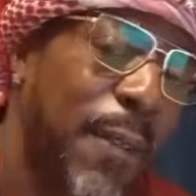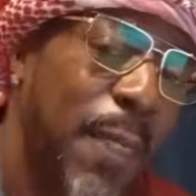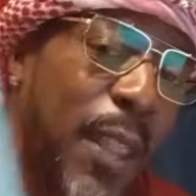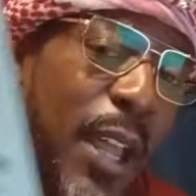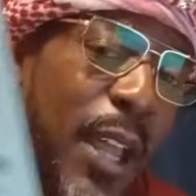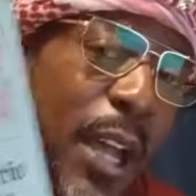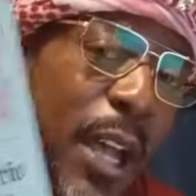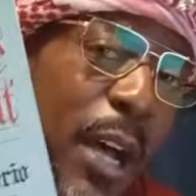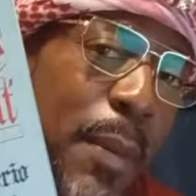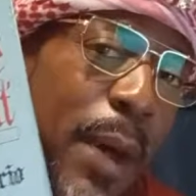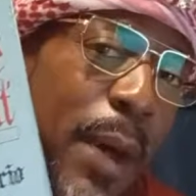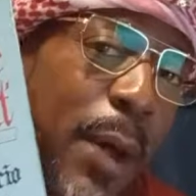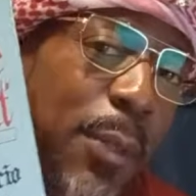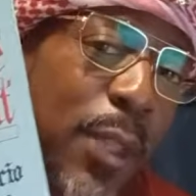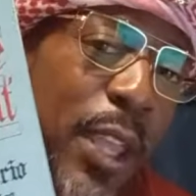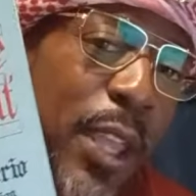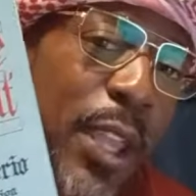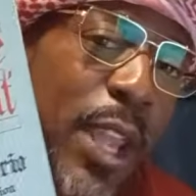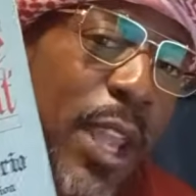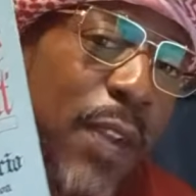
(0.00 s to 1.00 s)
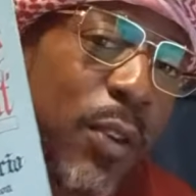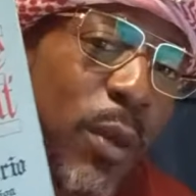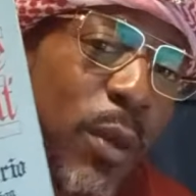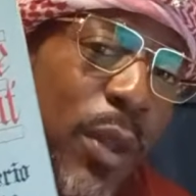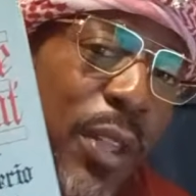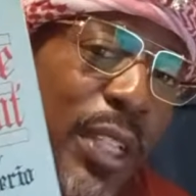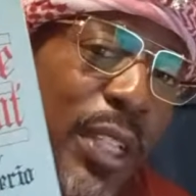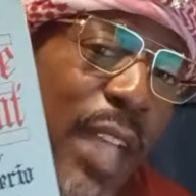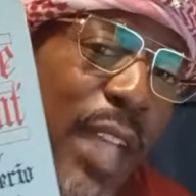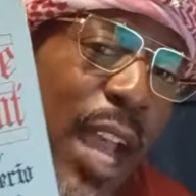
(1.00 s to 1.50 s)
about it never was
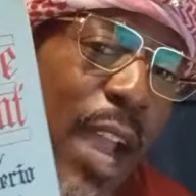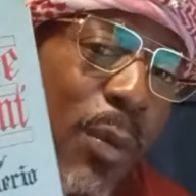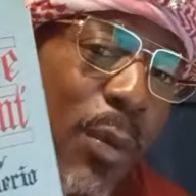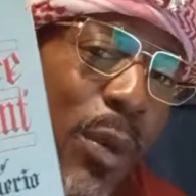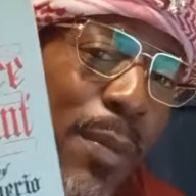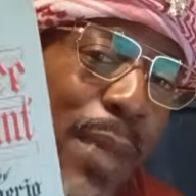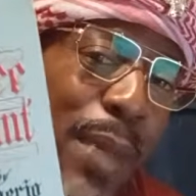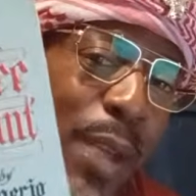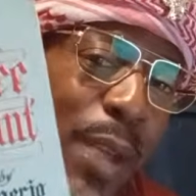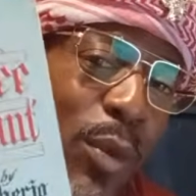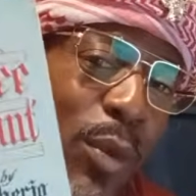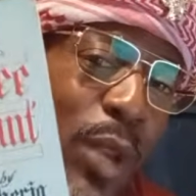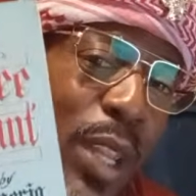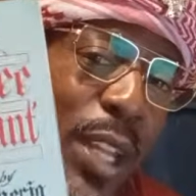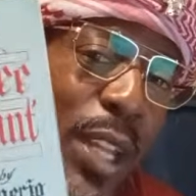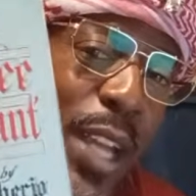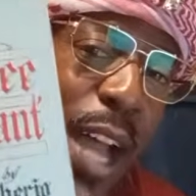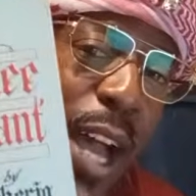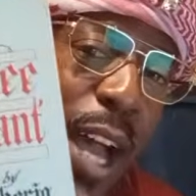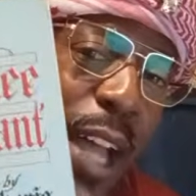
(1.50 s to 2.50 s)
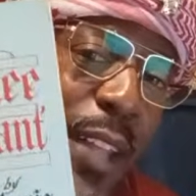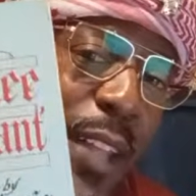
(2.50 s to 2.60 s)
a time when man was not.